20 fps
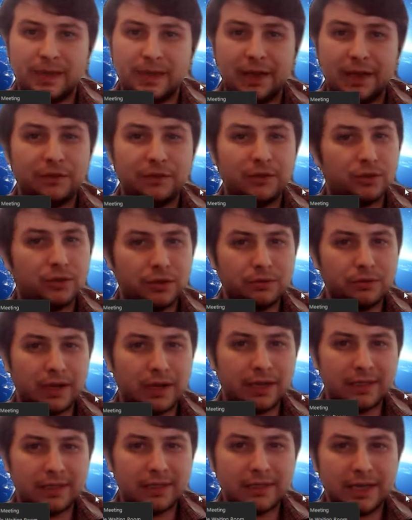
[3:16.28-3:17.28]
If you do
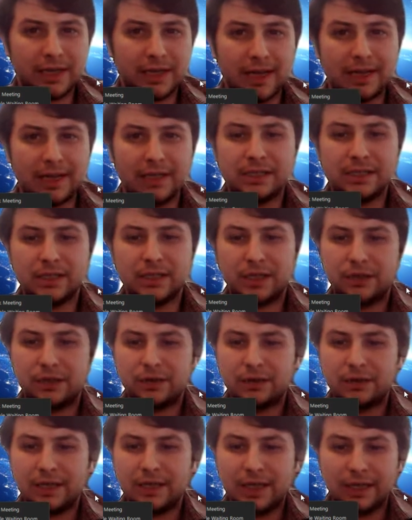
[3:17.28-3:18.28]
run into any
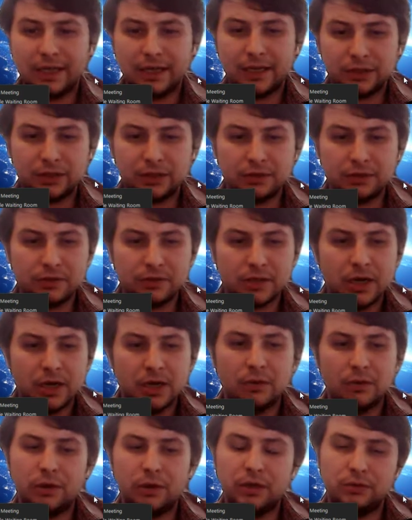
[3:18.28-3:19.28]
security issues,
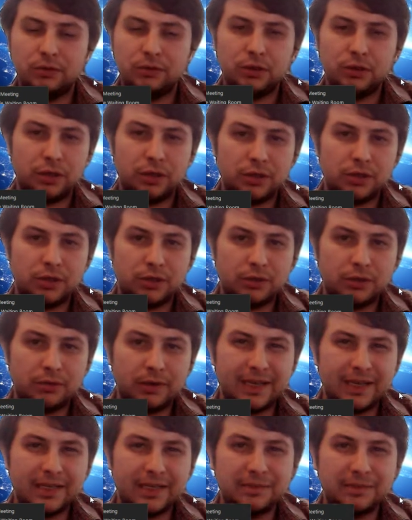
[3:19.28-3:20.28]
what you should
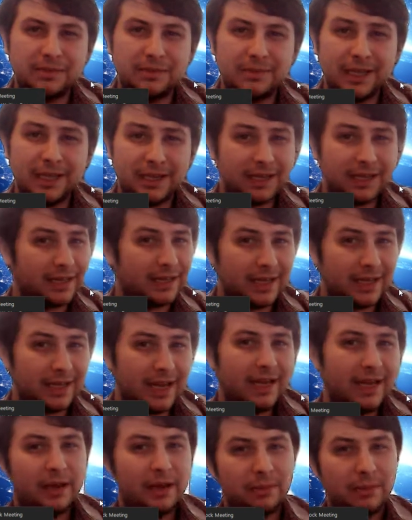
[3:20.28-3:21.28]
do is immediately
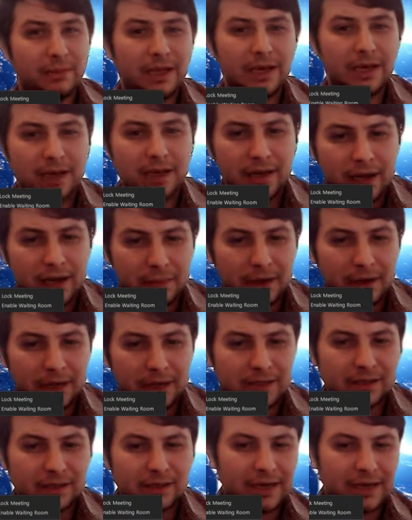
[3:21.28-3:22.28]
end the meeting by
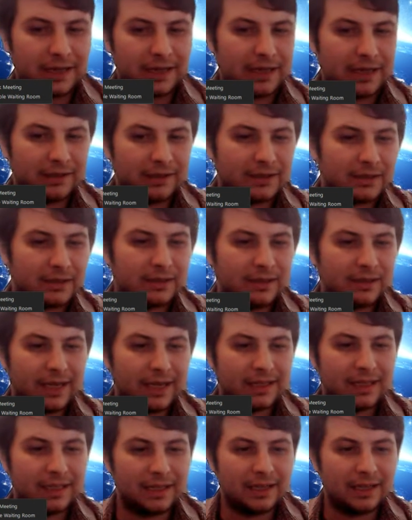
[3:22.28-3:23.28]

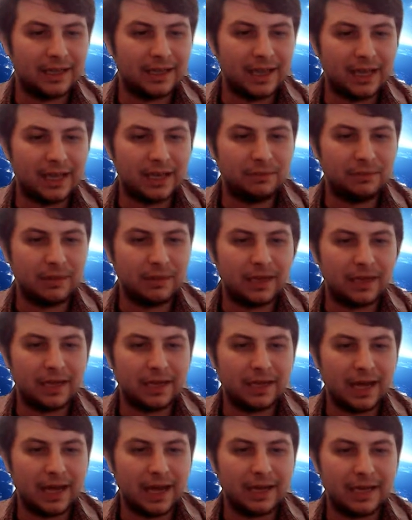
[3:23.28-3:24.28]
selecting the end
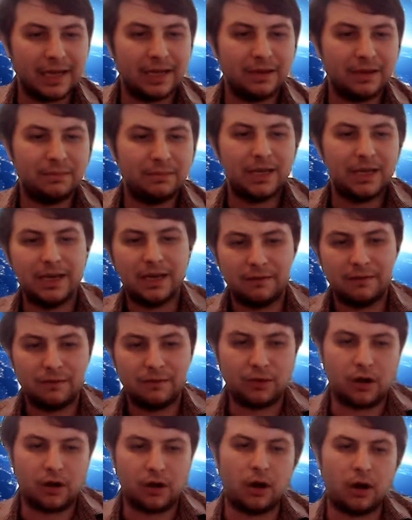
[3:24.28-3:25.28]
meeting and end meeting
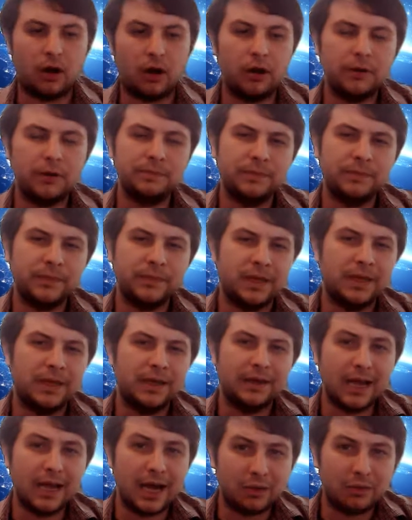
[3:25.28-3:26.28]
for all.
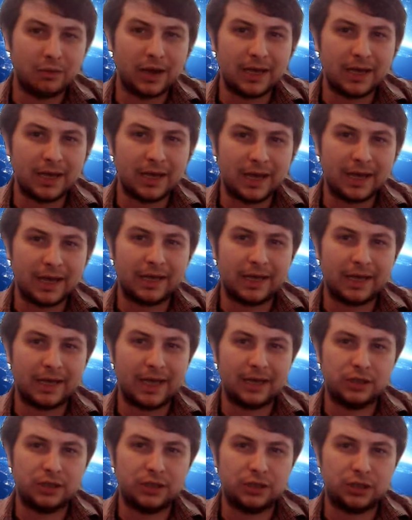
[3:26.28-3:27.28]
That way it
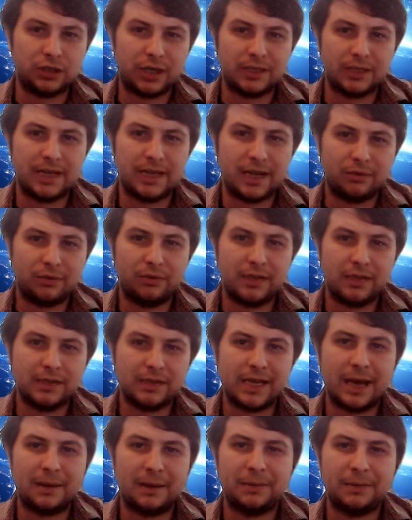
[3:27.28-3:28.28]
can shut down what is
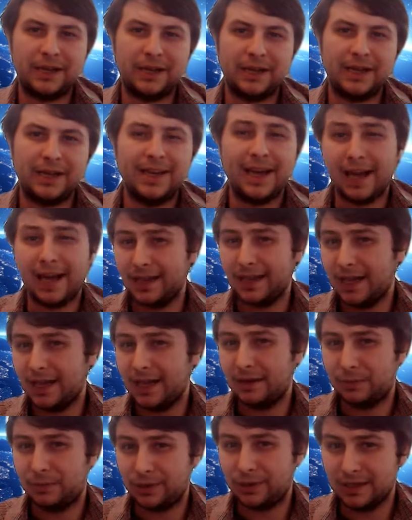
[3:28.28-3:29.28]
happening, and
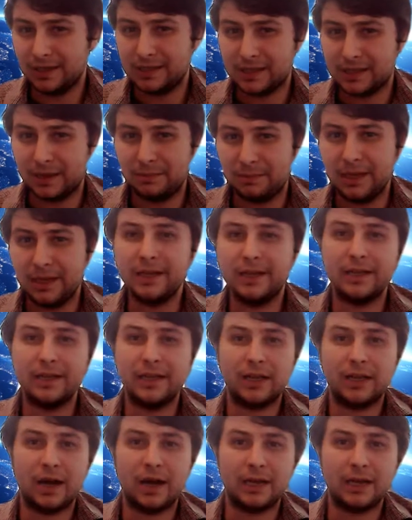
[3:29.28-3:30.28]
then please
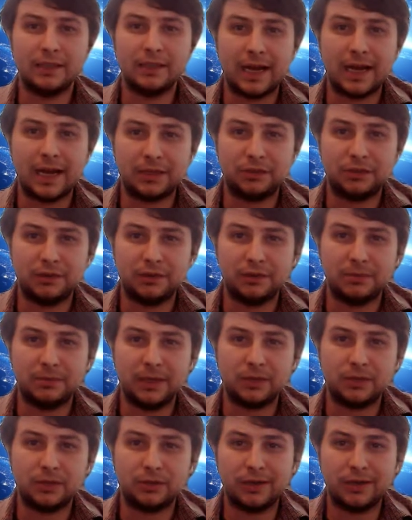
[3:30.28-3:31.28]
immediately contact your
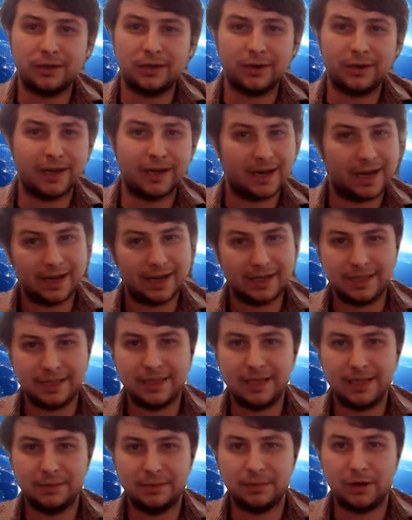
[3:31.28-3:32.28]
administrator and
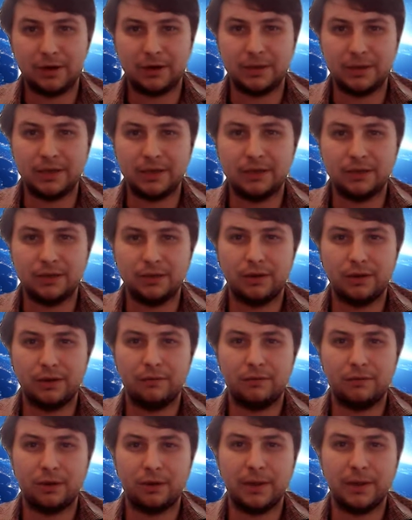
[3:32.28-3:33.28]
IT department to
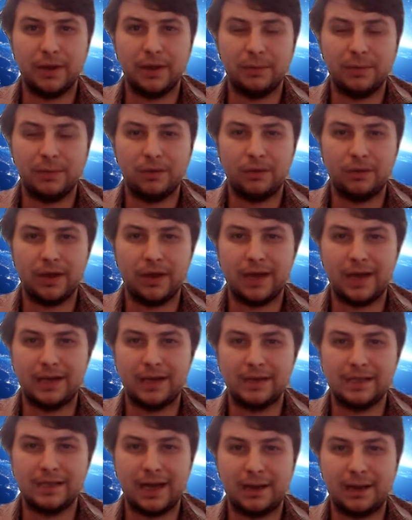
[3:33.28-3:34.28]
inform them what
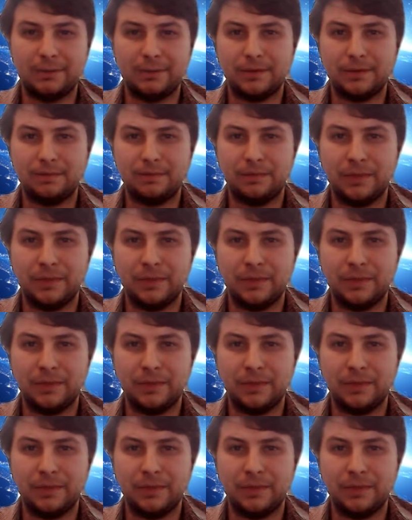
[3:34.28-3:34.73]
has happened.